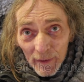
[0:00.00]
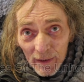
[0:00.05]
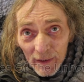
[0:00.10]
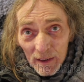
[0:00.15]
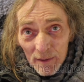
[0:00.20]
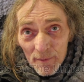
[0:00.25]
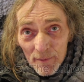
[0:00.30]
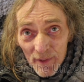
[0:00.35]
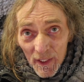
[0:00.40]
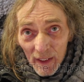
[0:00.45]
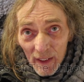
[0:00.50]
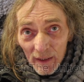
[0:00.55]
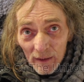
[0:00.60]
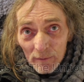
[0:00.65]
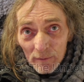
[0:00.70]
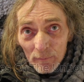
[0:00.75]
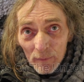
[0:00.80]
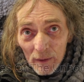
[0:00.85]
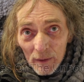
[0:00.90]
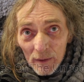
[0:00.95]
When it comes to
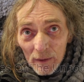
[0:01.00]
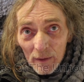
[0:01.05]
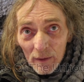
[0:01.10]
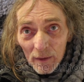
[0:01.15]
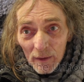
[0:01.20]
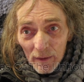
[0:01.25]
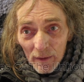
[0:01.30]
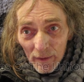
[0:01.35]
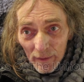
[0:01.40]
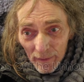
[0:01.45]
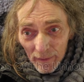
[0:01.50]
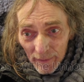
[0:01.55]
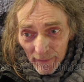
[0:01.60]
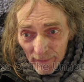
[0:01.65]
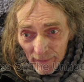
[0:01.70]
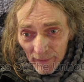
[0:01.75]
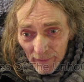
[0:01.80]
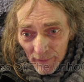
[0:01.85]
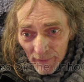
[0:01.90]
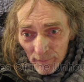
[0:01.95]
help.
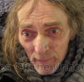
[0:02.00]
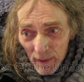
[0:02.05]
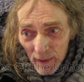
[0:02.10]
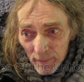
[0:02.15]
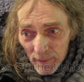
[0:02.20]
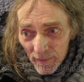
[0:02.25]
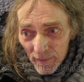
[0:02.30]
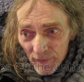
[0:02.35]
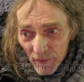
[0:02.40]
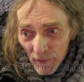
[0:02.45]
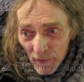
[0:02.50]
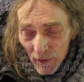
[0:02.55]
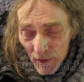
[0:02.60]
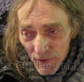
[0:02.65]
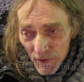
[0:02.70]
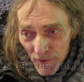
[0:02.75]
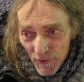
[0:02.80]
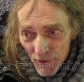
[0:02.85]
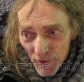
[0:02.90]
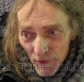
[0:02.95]
You know, there may be a few
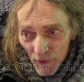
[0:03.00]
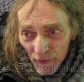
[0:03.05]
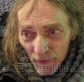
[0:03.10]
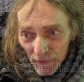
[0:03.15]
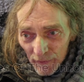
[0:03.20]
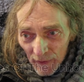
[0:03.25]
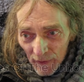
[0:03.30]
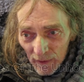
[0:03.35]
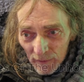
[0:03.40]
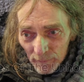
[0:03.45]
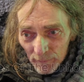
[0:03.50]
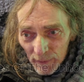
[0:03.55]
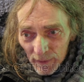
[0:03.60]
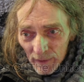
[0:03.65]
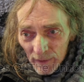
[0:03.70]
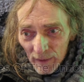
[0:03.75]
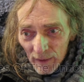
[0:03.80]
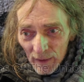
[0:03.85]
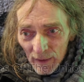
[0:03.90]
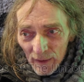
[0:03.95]
hostels knocking around,
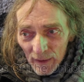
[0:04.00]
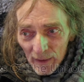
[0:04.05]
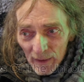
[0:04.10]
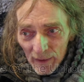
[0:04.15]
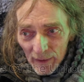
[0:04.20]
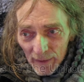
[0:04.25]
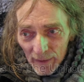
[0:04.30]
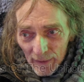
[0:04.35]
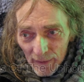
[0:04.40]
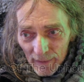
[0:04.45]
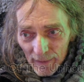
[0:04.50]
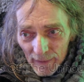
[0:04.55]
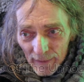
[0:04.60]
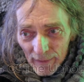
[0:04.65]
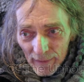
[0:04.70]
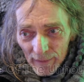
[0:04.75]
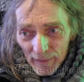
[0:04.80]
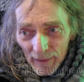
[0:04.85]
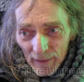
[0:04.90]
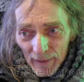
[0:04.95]
but
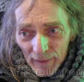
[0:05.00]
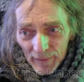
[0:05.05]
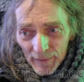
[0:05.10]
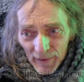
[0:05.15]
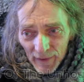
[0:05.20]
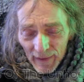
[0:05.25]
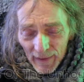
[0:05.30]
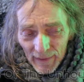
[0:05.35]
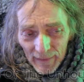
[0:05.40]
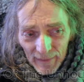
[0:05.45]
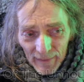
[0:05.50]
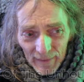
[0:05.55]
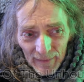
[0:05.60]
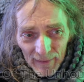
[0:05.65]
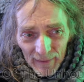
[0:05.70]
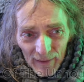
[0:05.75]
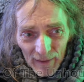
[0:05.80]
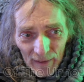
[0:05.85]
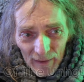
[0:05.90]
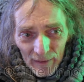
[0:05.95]
I think,
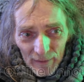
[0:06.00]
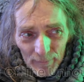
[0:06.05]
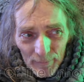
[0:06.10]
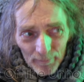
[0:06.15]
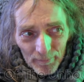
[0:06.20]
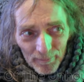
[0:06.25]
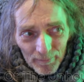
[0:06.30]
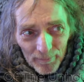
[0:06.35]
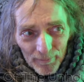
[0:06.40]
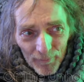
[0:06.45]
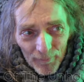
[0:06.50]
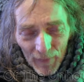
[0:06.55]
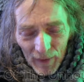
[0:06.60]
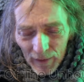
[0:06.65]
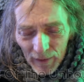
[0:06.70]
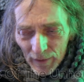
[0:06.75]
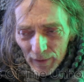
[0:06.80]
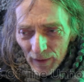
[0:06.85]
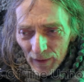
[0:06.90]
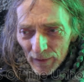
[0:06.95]
I
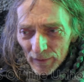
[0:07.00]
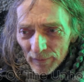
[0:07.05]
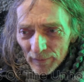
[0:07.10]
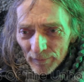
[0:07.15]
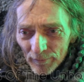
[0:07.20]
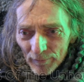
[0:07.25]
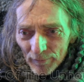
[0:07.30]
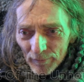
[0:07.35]
don't know.